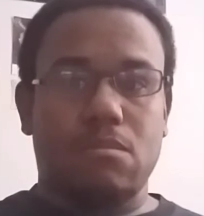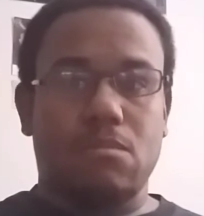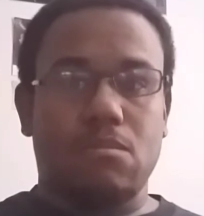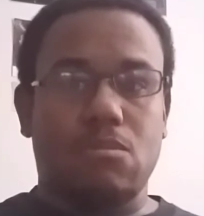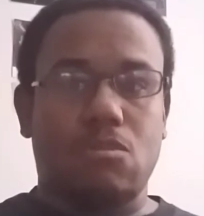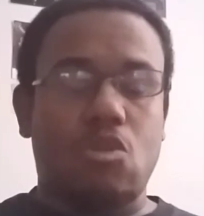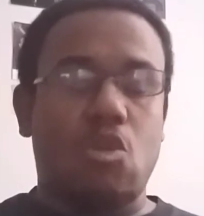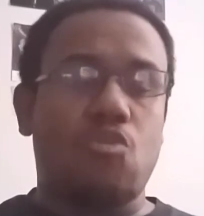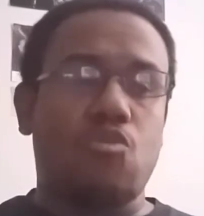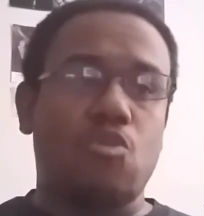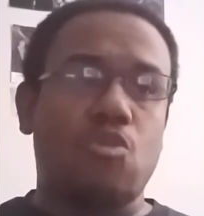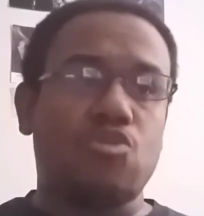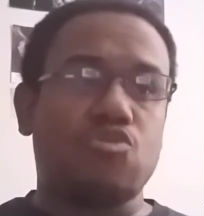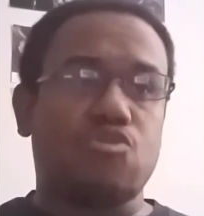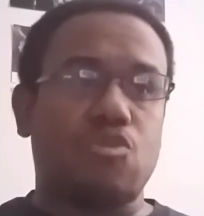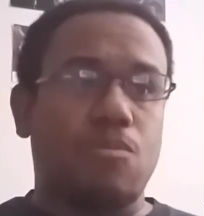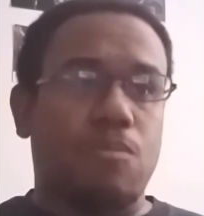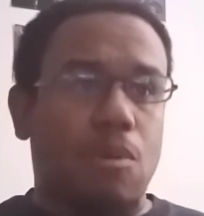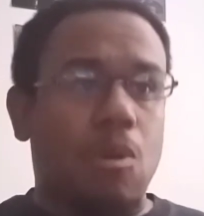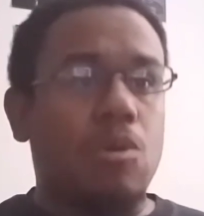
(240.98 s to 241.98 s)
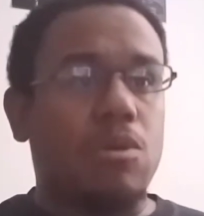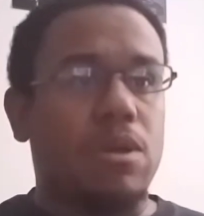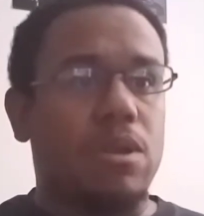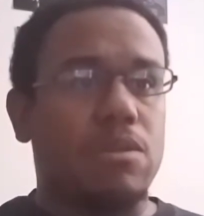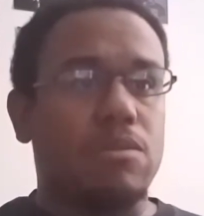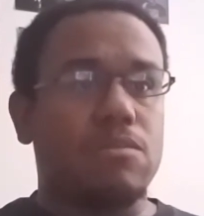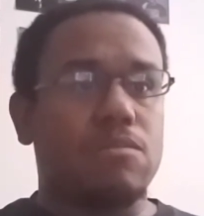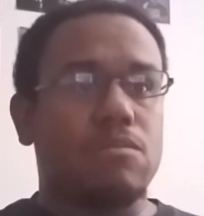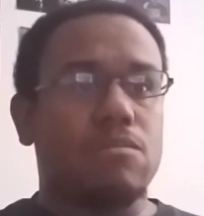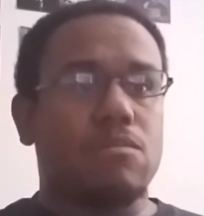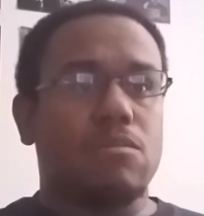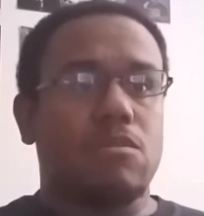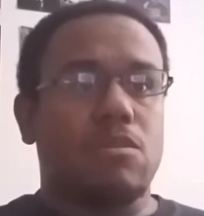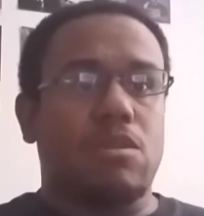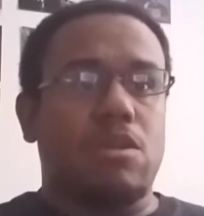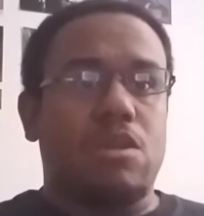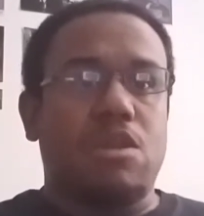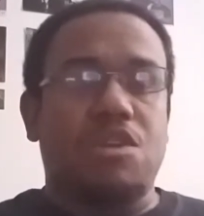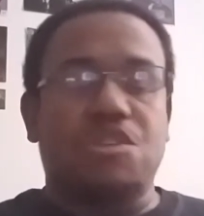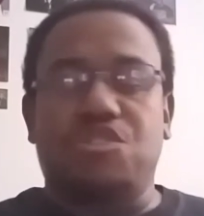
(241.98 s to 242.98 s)
No rules were broken.
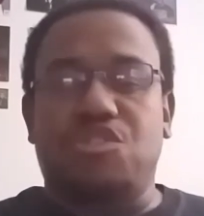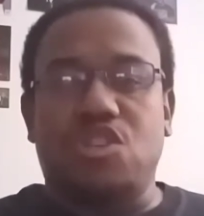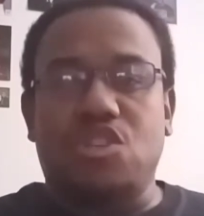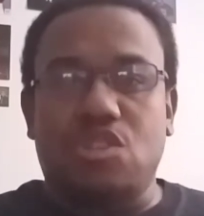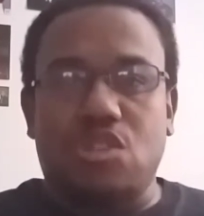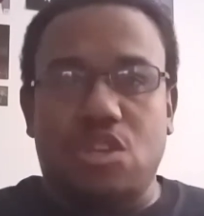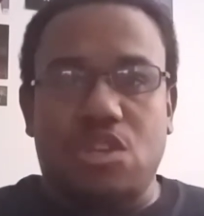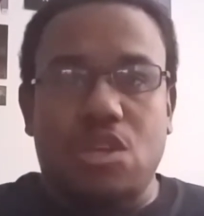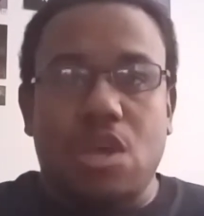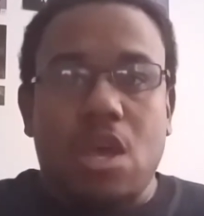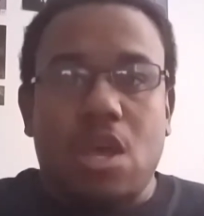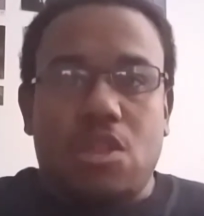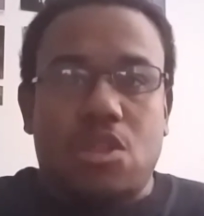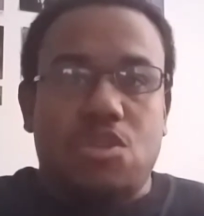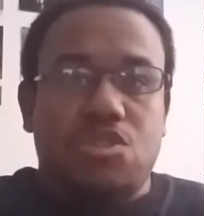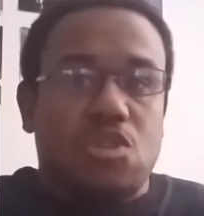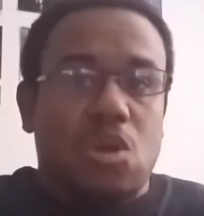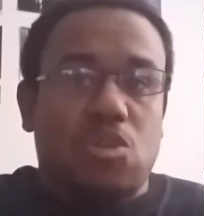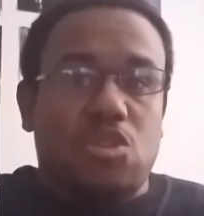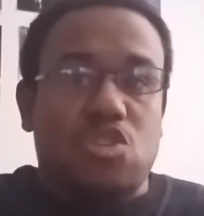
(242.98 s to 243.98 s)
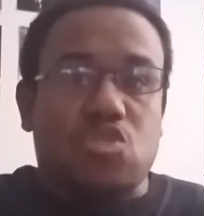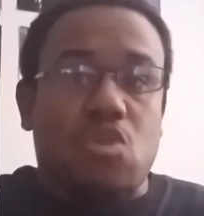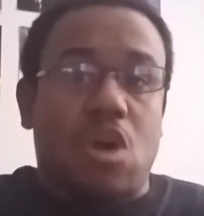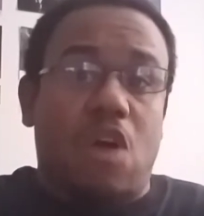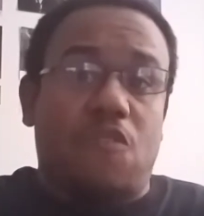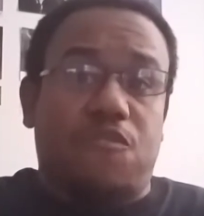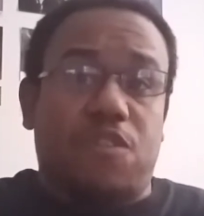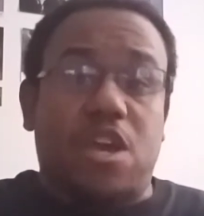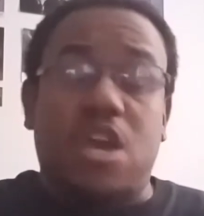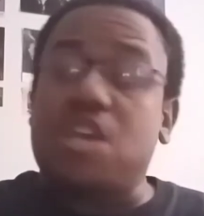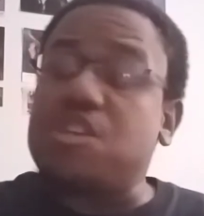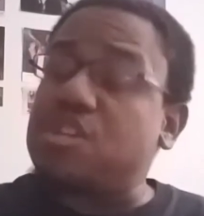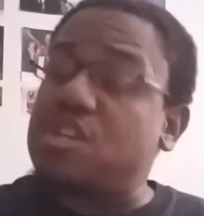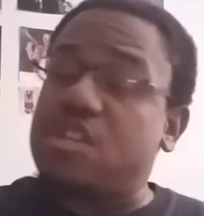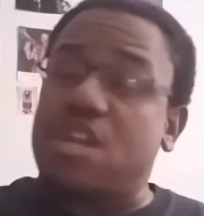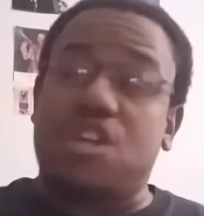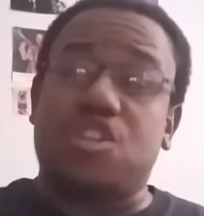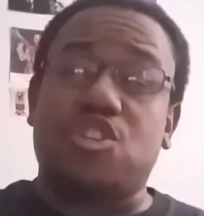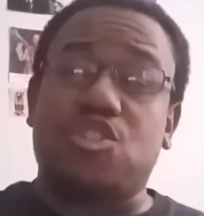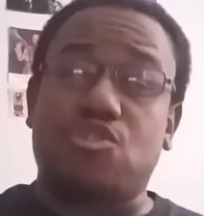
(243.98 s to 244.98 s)
There's no disqualification.
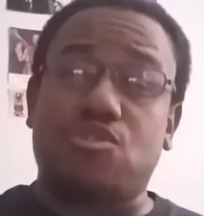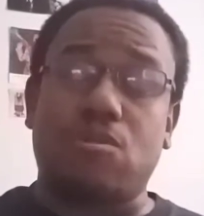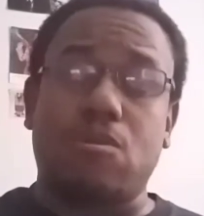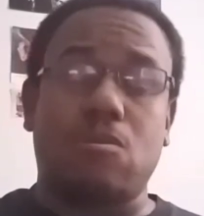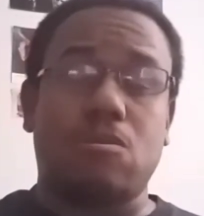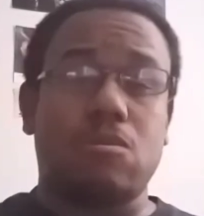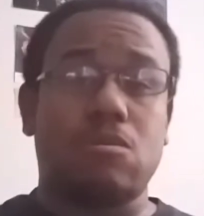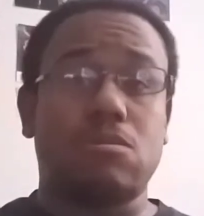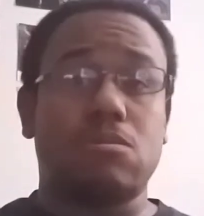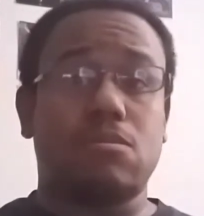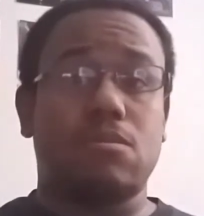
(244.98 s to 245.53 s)
That's true.